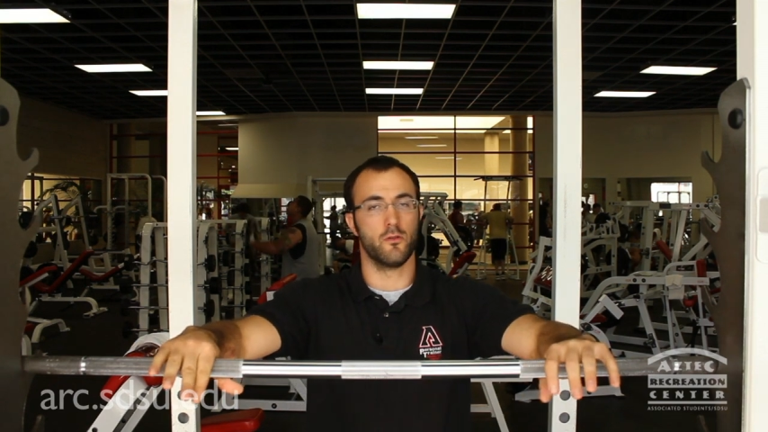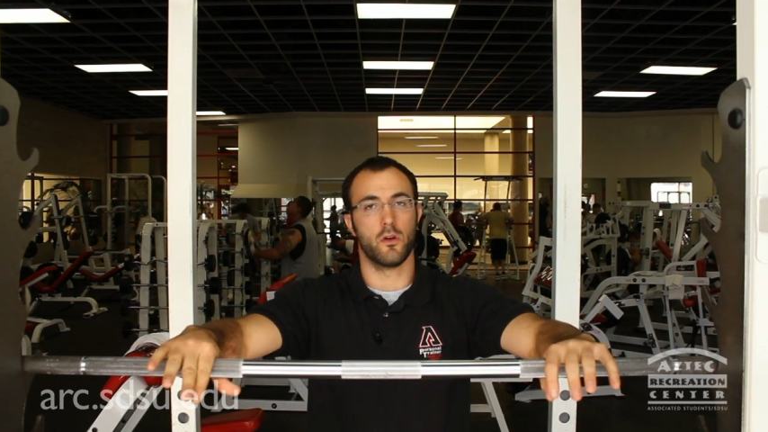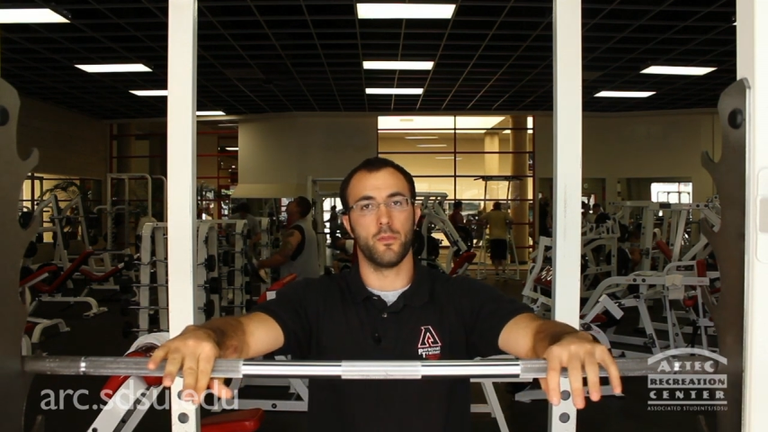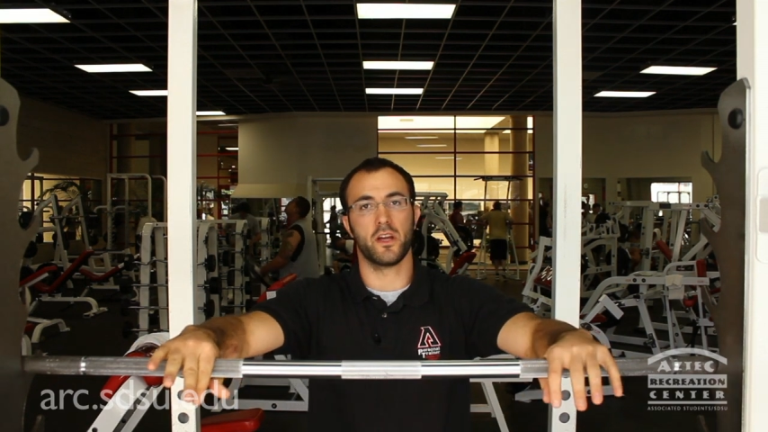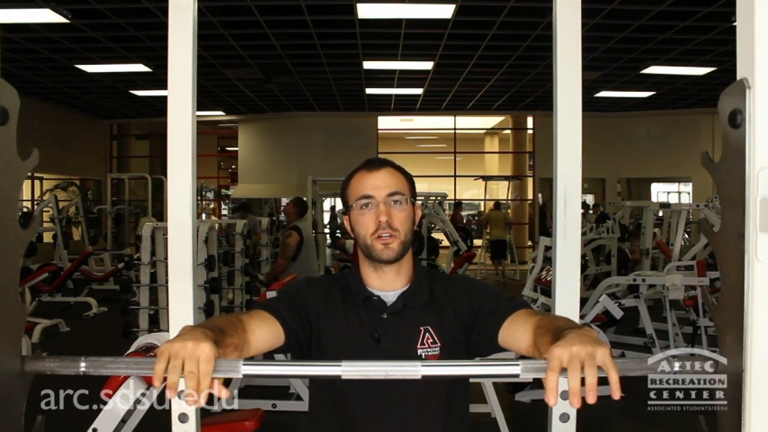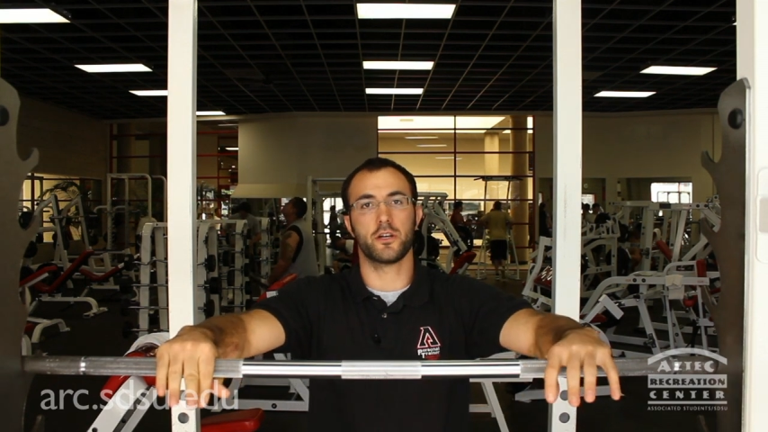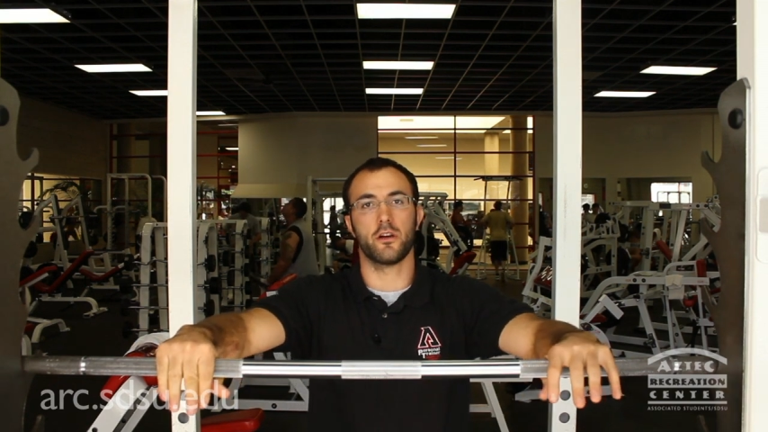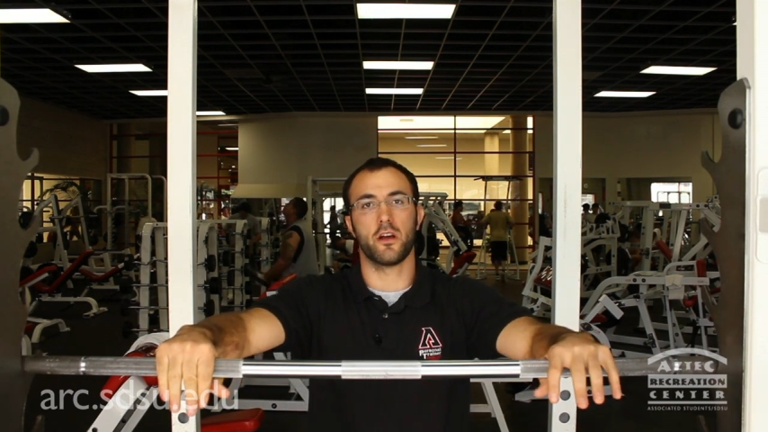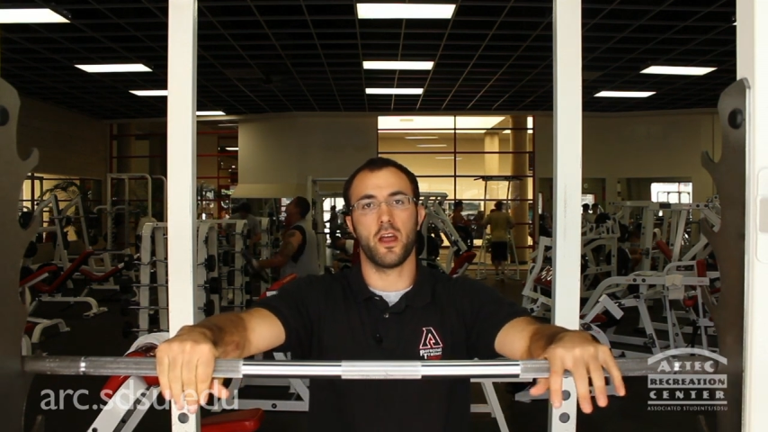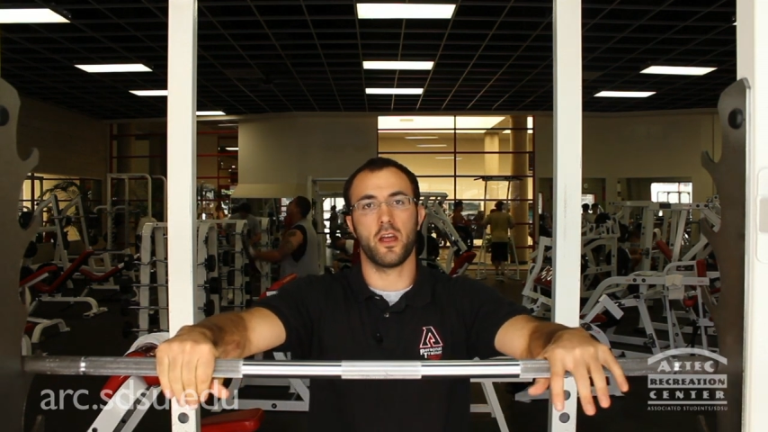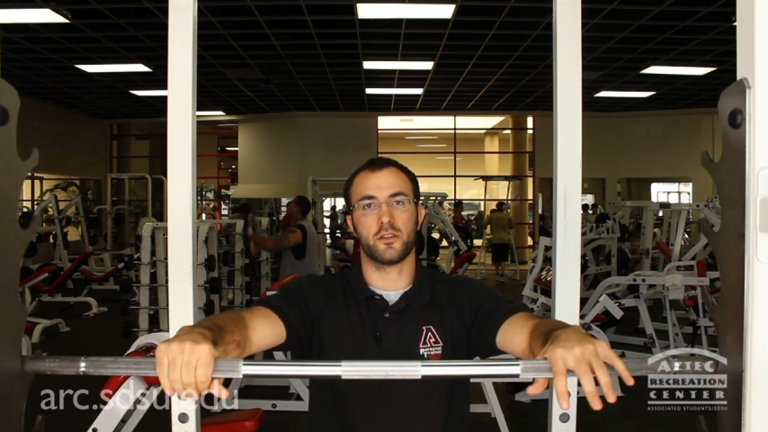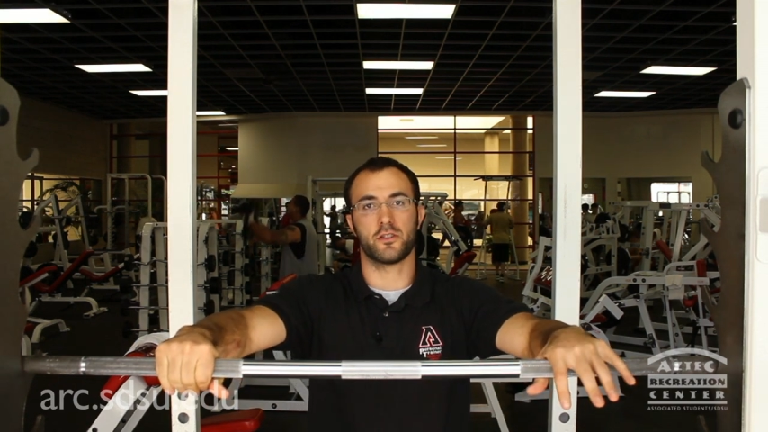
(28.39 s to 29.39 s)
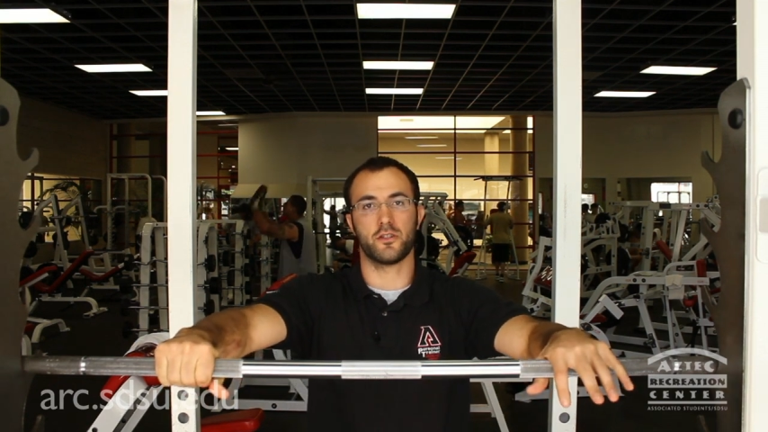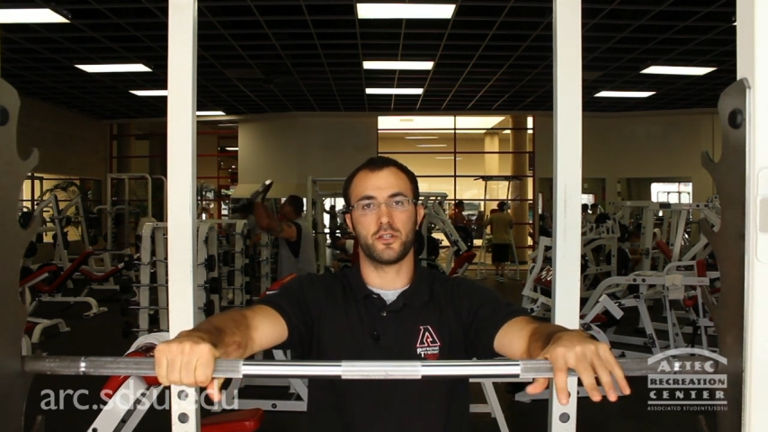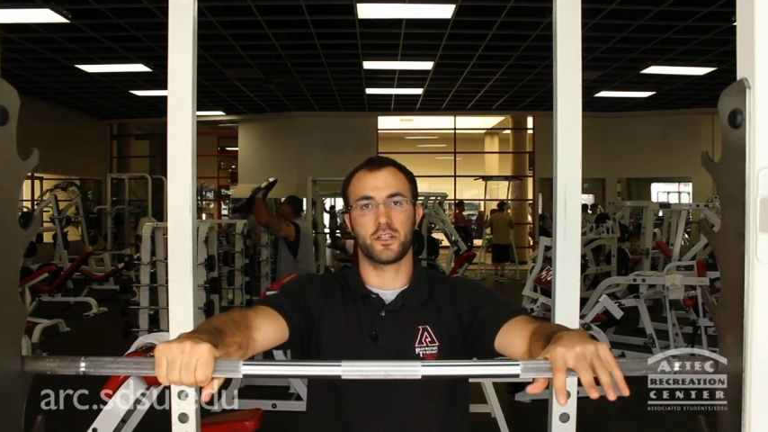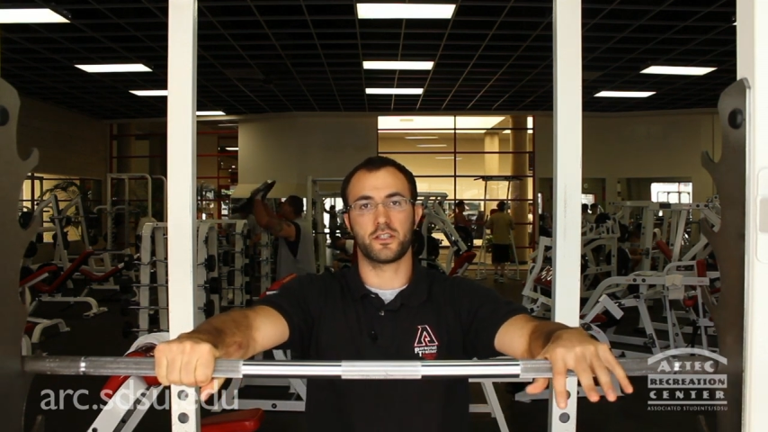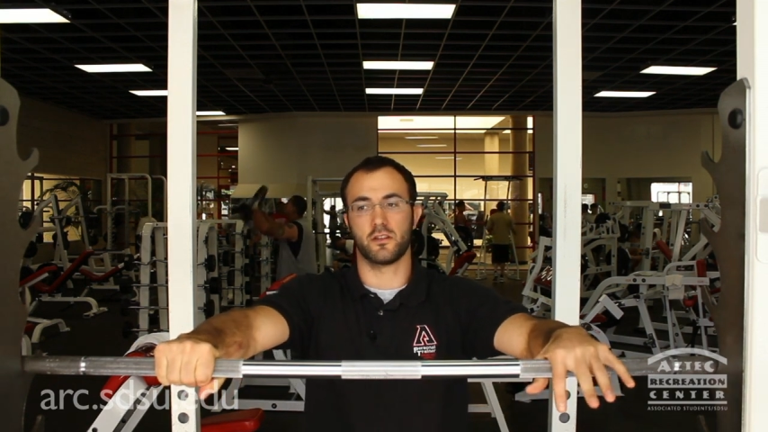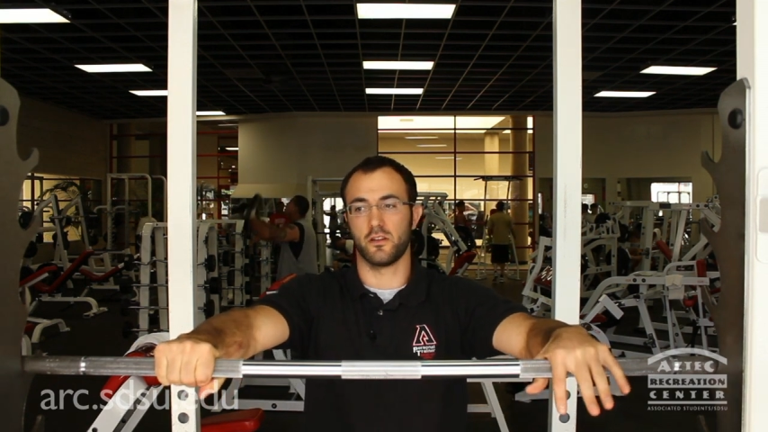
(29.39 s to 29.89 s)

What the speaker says: you want to make sure your hands are just a